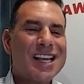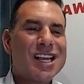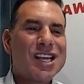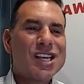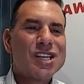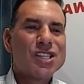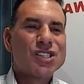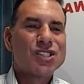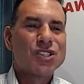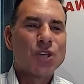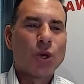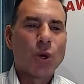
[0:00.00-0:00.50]

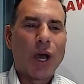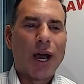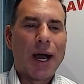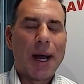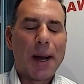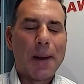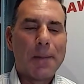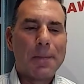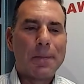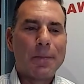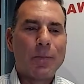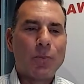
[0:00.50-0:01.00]
So,
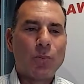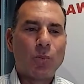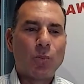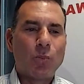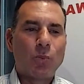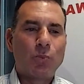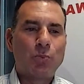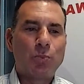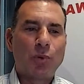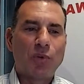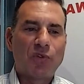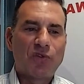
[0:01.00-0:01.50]
um,
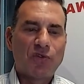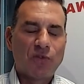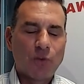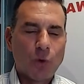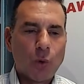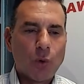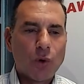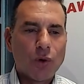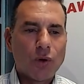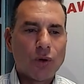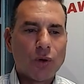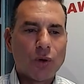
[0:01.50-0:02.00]

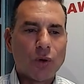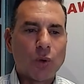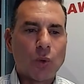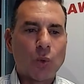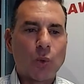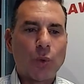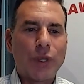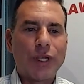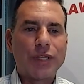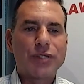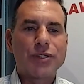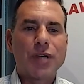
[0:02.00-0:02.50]
before
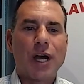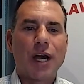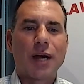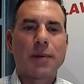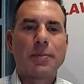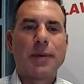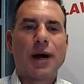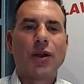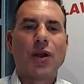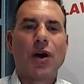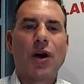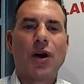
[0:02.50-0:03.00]
we talk
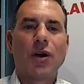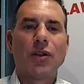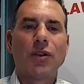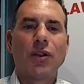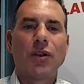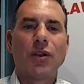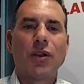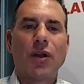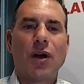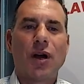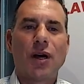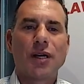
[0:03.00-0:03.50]
about all
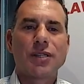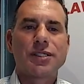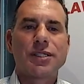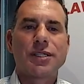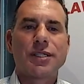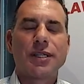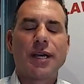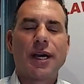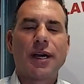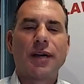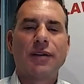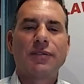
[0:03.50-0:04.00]
the law
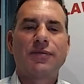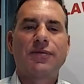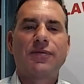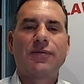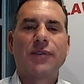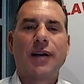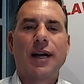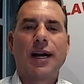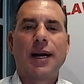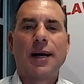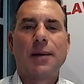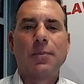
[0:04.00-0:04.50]
stuff,
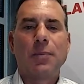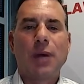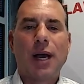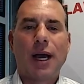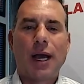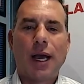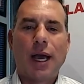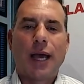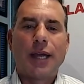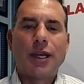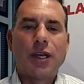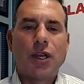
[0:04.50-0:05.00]
um,
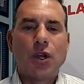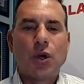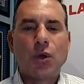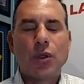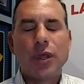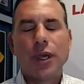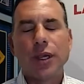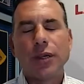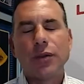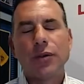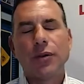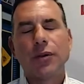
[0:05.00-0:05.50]
I, I know
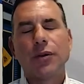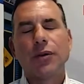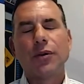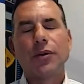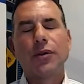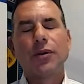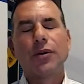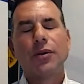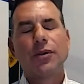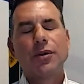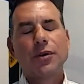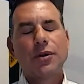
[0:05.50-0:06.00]
that
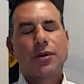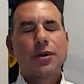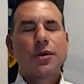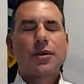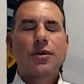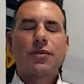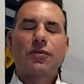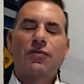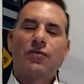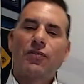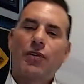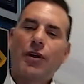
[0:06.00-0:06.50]
you're
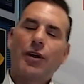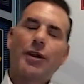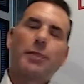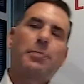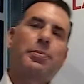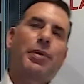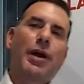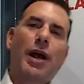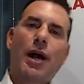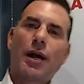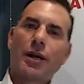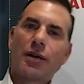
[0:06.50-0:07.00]
very
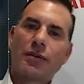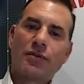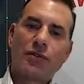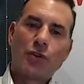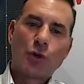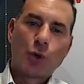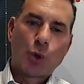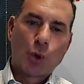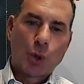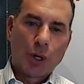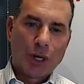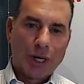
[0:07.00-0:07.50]
proud of
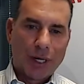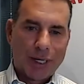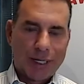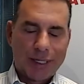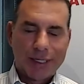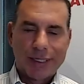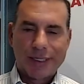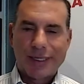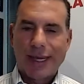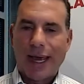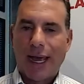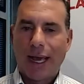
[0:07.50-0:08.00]
your
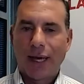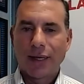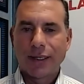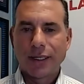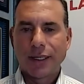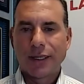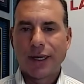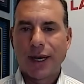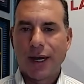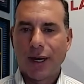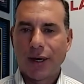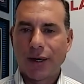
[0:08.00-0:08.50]
Italian
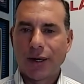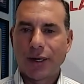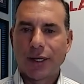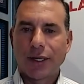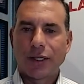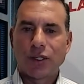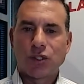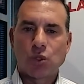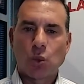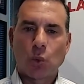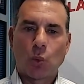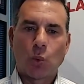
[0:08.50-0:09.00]

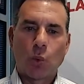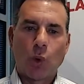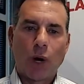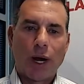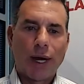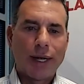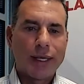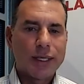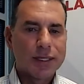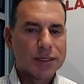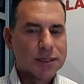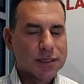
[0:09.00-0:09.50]
heritage. Why
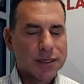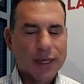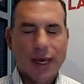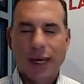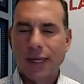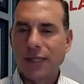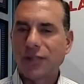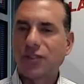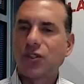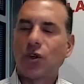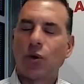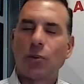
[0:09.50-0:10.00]
is
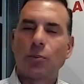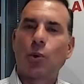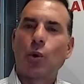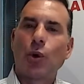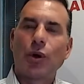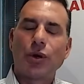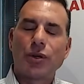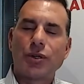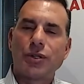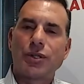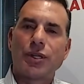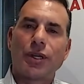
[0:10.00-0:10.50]
that so
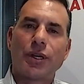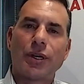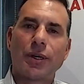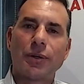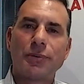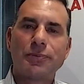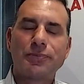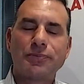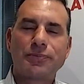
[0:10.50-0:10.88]
important to you?